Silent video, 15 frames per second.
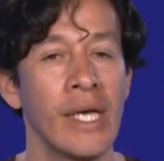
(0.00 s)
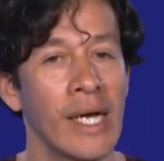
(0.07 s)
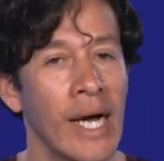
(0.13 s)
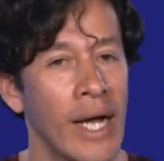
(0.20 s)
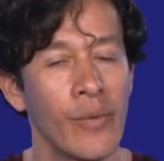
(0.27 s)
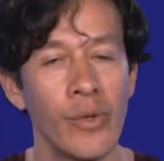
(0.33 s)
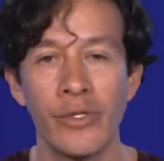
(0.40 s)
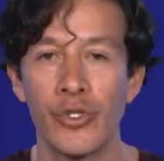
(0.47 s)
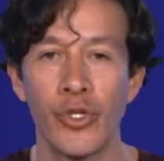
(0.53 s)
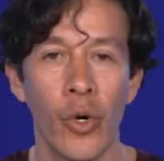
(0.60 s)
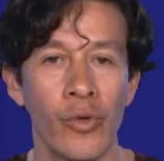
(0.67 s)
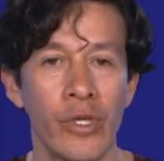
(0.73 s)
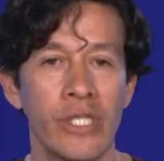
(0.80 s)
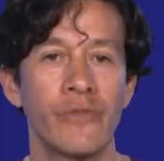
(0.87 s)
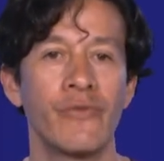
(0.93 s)
I will show
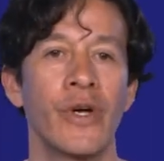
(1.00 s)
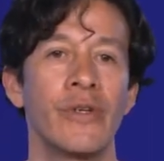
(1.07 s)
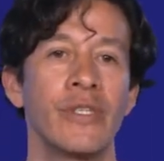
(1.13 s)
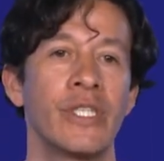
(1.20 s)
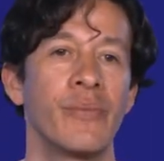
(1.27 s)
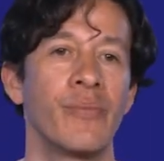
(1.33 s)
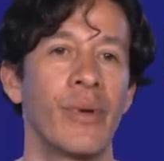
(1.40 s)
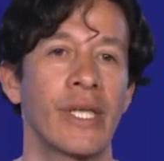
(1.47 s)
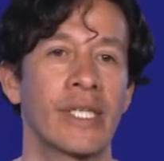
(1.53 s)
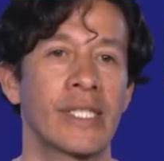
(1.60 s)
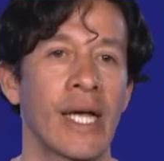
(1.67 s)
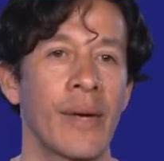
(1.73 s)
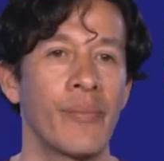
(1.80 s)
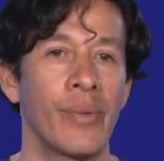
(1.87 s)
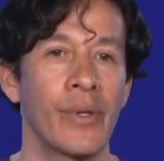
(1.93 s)
this very simple
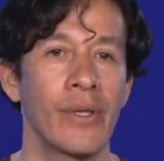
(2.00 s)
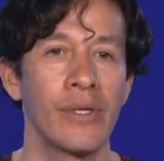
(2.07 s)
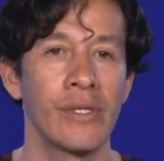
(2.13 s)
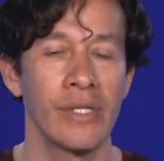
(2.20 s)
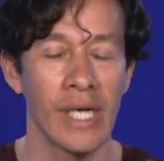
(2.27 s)
example,